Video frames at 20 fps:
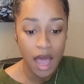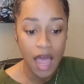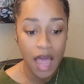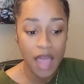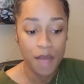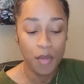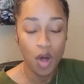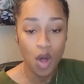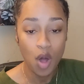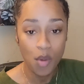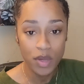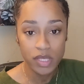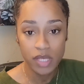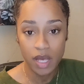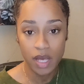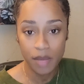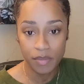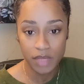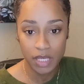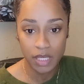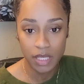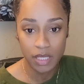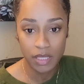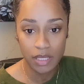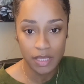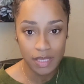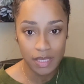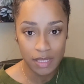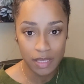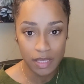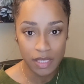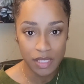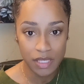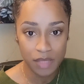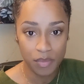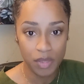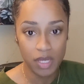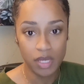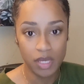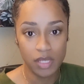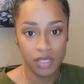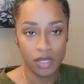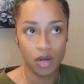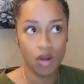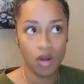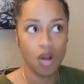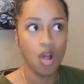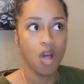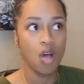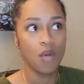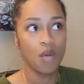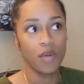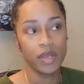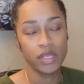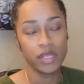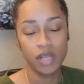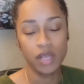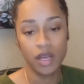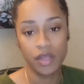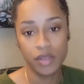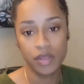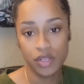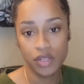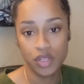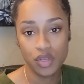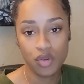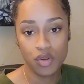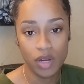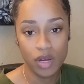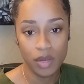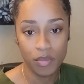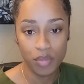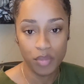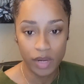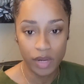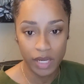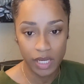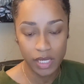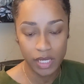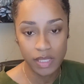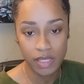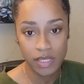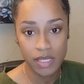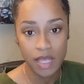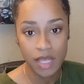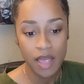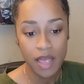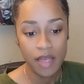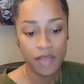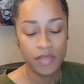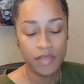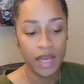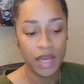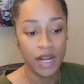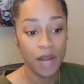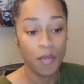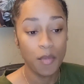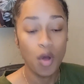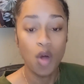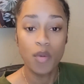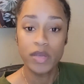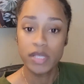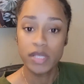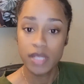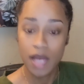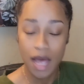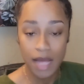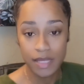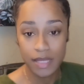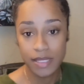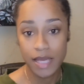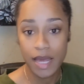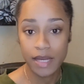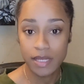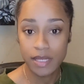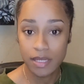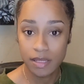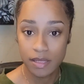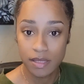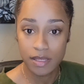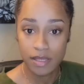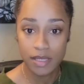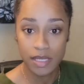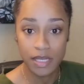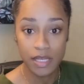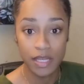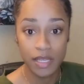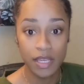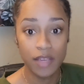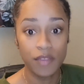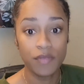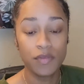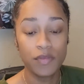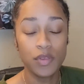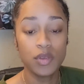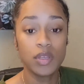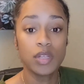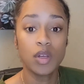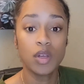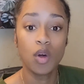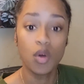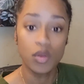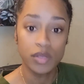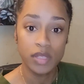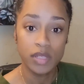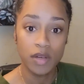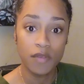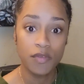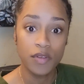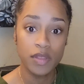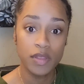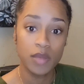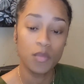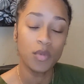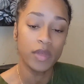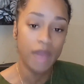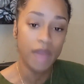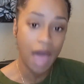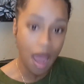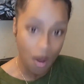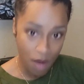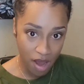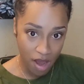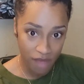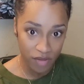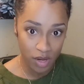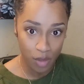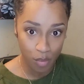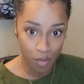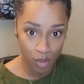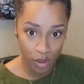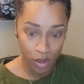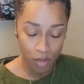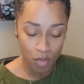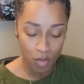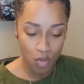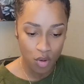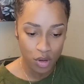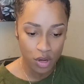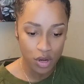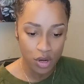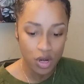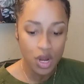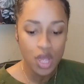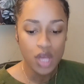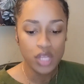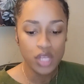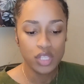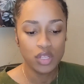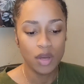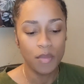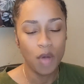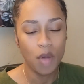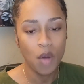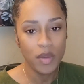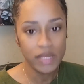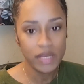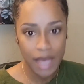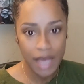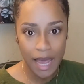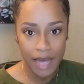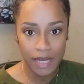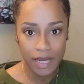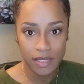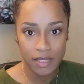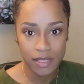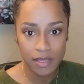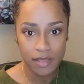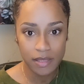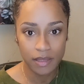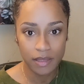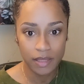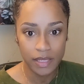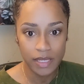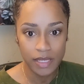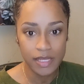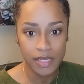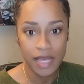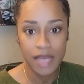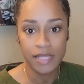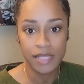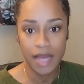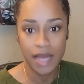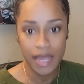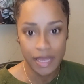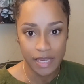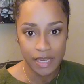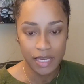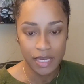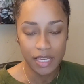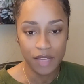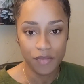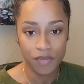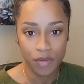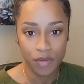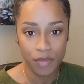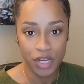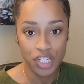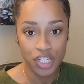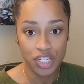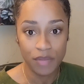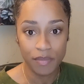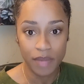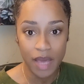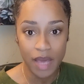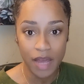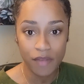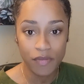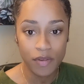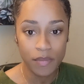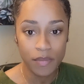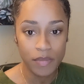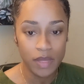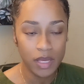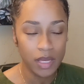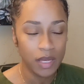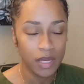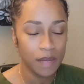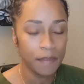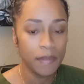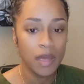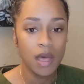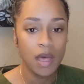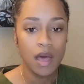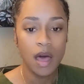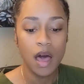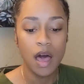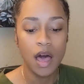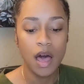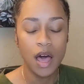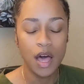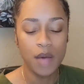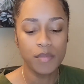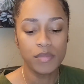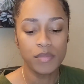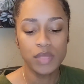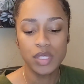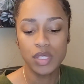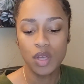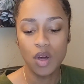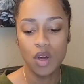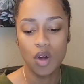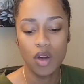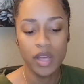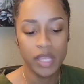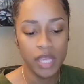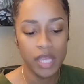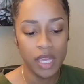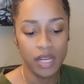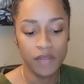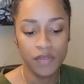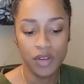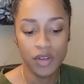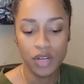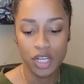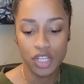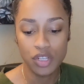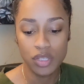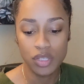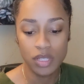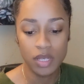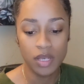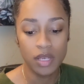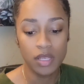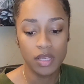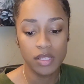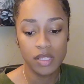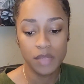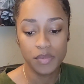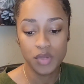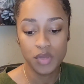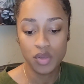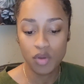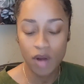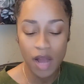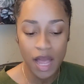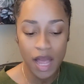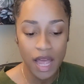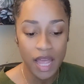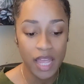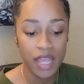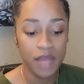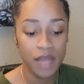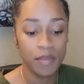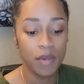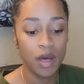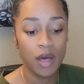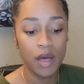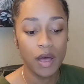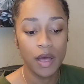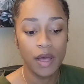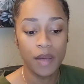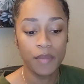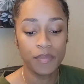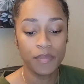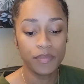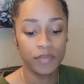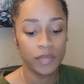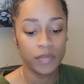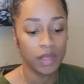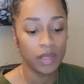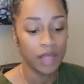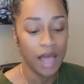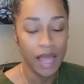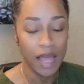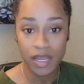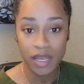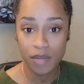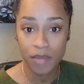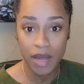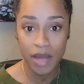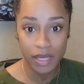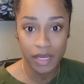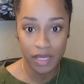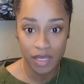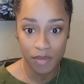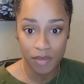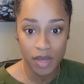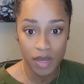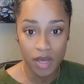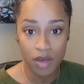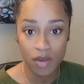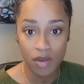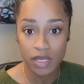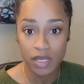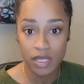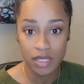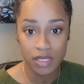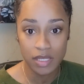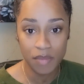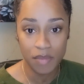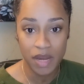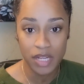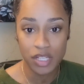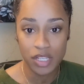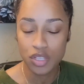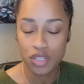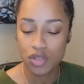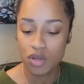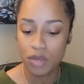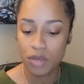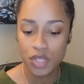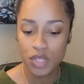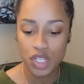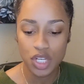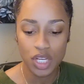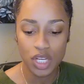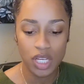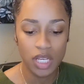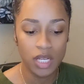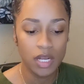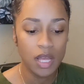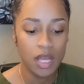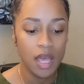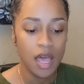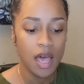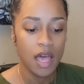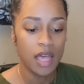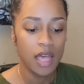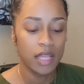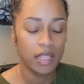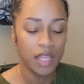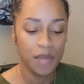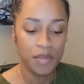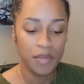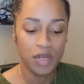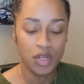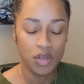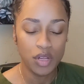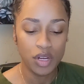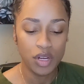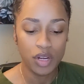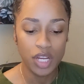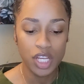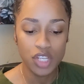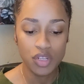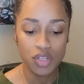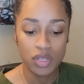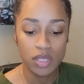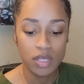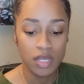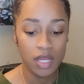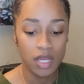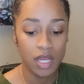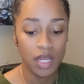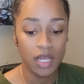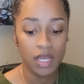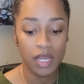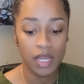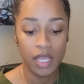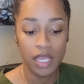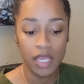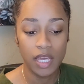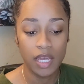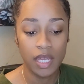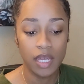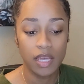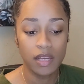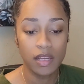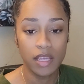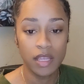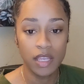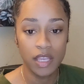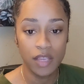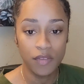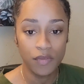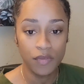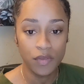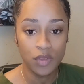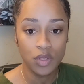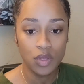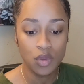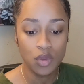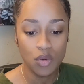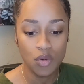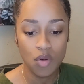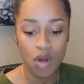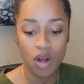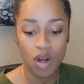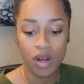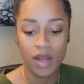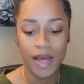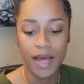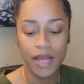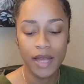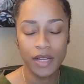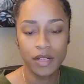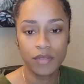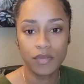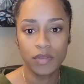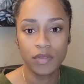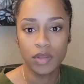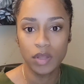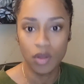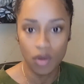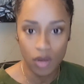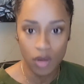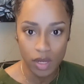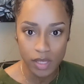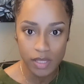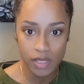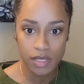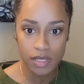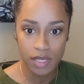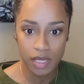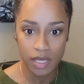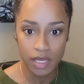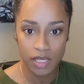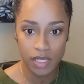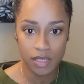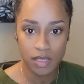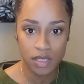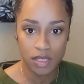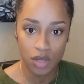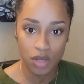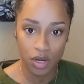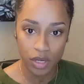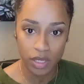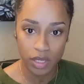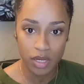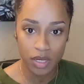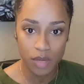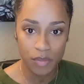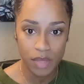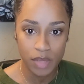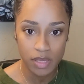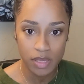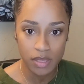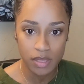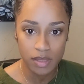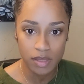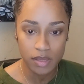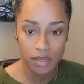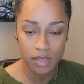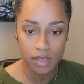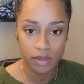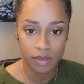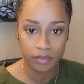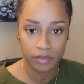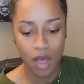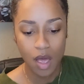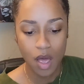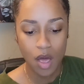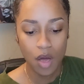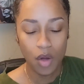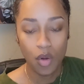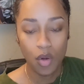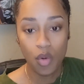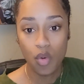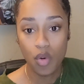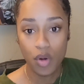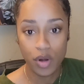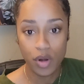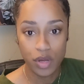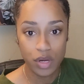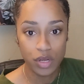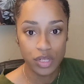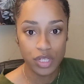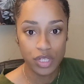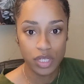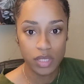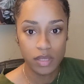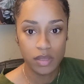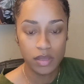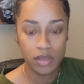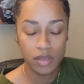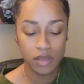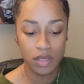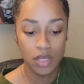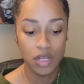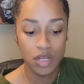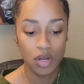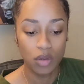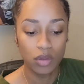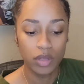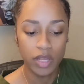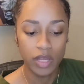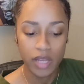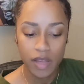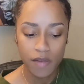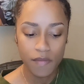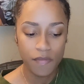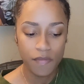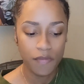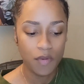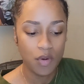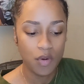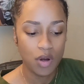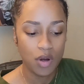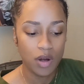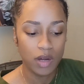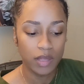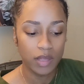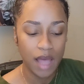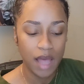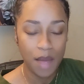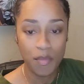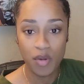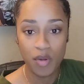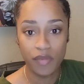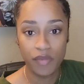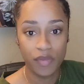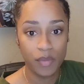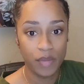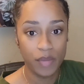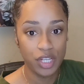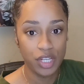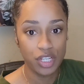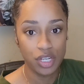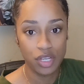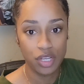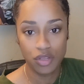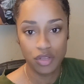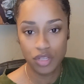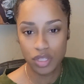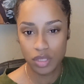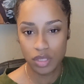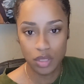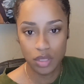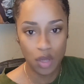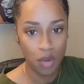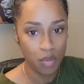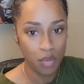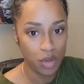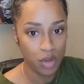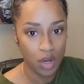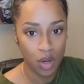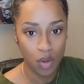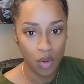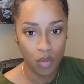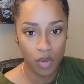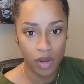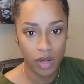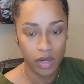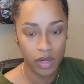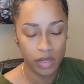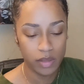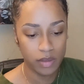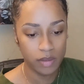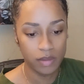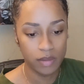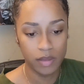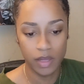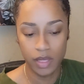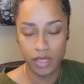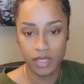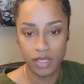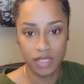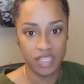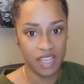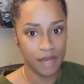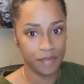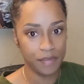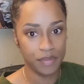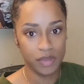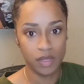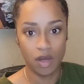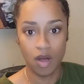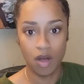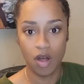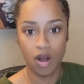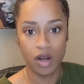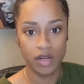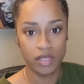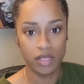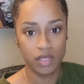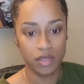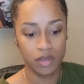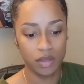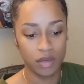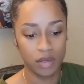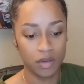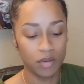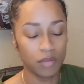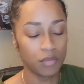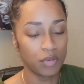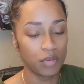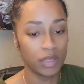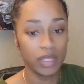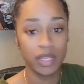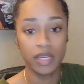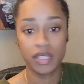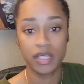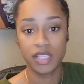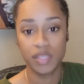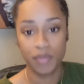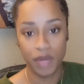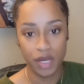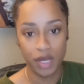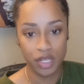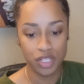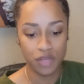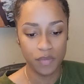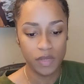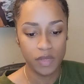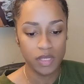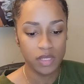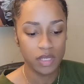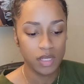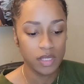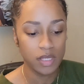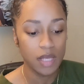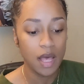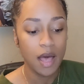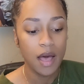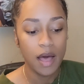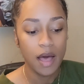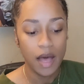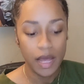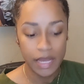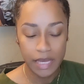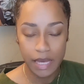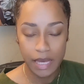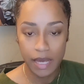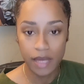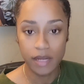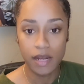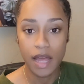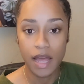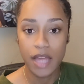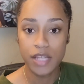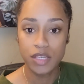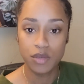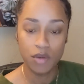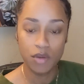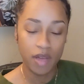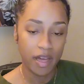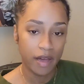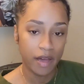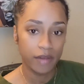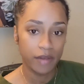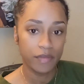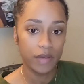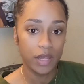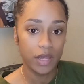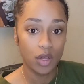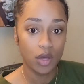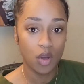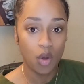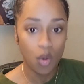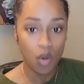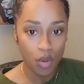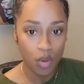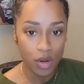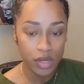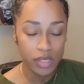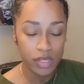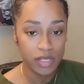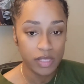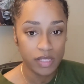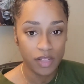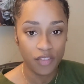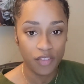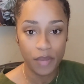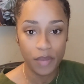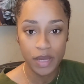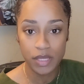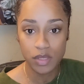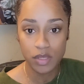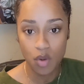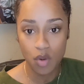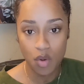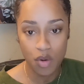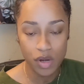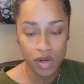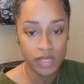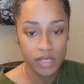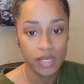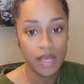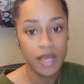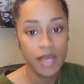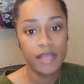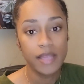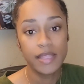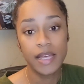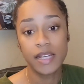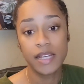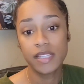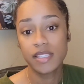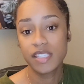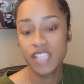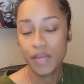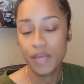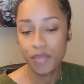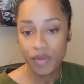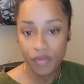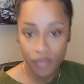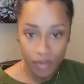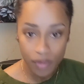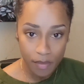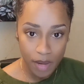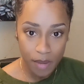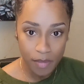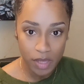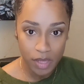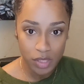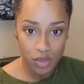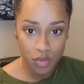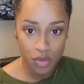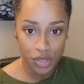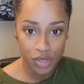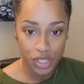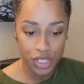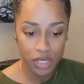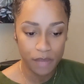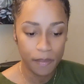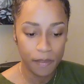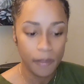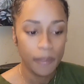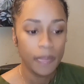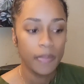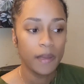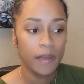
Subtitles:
I am always updating this list because there are always other scrub brands that I'm always contacting see if you can wholesale for them without having a brick and mortar. So I'm always adding to the list as I get information back from them. So again, if you're interested, subscribe, lock in my email. It is in my description, and let me know you're interested. And if you are kind of lost in starting your business, or you're just, looking for a lot more information, you just don't know what the steps are to really expand your business. Again, I do have a course, a self-paced course that is separate from my mentorship.